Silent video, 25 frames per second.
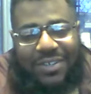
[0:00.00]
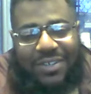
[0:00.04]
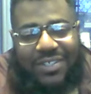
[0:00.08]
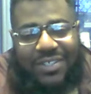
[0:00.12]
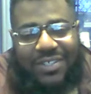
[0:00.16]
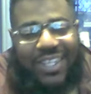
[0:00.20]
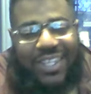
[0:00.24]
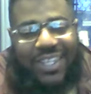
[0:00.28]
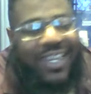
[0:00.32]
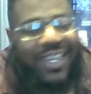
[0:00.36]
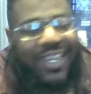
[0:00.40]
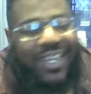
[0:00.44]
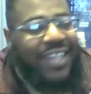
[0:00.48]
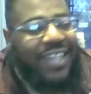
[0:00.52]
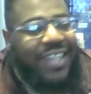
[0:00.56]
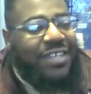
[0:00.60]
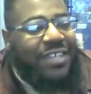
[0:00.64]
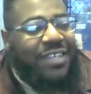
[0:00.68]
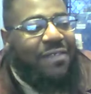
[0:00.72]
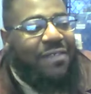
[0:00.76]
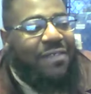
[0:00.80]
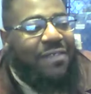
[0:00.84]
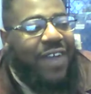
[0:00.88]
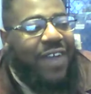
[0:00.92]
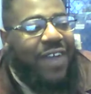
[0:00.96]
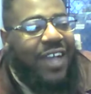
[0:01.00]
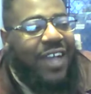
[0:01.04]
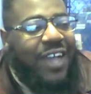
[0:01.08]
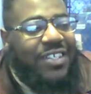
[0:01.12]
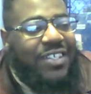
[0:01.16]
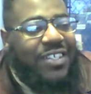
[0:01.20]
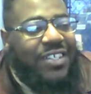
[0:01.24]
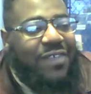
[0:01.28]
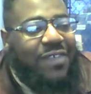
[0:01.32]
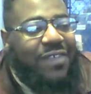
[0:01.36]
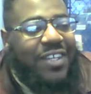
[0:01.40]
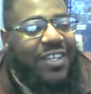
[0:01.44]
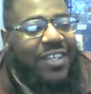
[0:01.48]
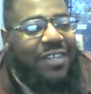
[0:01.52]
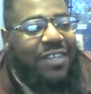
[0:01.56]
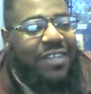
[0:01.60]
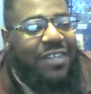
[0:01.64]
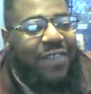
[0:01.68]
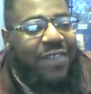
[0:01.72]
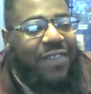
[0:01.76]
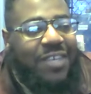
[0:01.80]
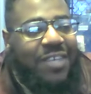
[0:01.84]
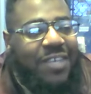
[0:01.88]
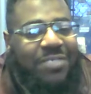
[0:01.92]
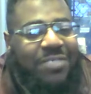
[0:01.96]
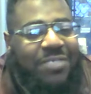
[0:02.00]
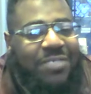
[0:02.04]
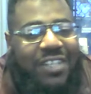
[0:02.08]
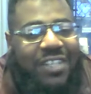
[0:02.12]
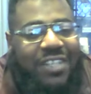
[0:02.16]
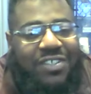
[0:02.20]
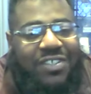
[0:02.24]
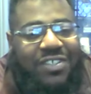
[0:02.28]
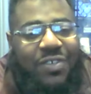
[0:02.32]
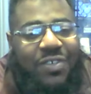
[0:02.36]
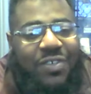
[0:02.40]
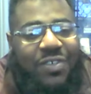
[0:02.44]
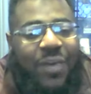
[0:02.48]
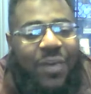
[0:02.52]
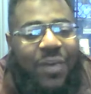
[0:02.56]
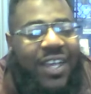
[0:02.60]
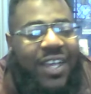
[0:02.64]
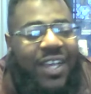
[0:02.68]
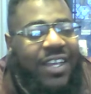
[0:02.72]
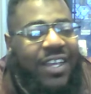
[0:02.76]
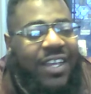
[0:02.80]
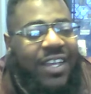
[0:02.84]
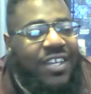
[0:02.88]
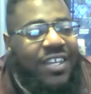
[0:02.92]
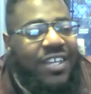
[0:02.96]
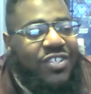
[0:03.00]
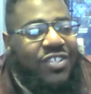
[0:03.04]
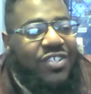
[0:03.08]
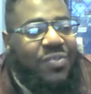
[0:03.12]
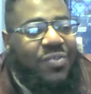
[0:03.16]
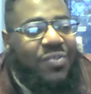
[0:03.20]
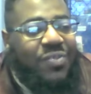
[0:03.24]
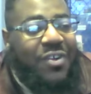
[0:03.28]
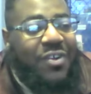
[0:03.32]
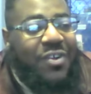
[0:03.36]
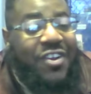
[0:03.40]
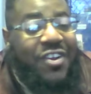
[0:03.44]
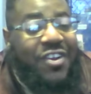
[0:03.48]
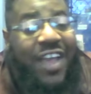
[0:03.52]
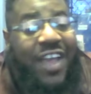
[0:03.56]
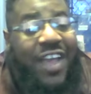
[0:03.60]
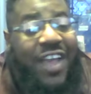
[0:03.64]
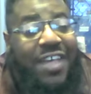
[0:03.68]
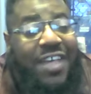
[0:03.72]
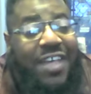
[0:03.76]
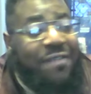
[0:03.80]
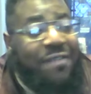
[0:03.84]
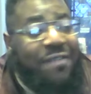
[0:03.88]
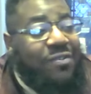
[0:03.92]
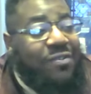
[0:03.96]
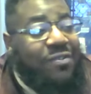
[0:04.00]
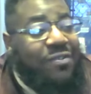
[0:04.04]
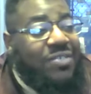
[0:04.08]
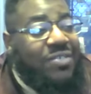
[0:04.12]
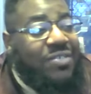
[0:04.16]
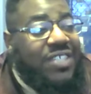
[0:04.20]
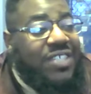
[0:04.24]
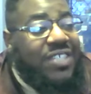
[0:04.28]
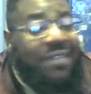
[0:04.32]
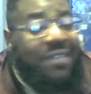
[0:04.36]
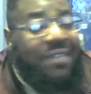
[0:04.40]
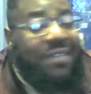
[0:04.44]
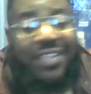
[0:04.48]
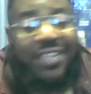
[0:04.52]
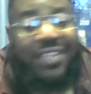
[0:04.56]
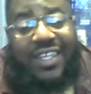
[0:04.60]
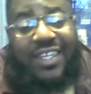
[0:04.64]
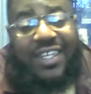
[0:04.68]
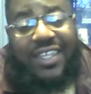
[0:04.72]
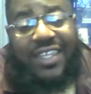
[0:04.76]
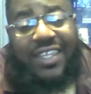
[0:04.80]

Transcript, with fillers: So they can identify, self-identify themselves in a way to where you're not influencing everything that